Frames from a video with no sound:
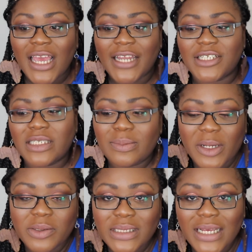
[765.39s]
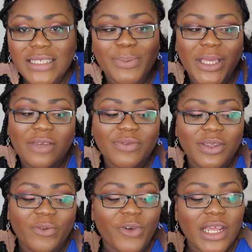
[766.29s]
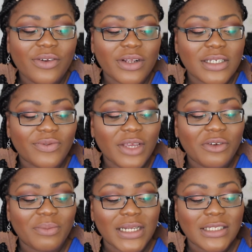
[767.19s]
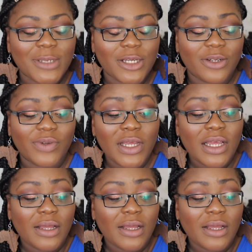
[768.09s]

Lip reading: It just smells nice, but even the fragrance of it reminds me of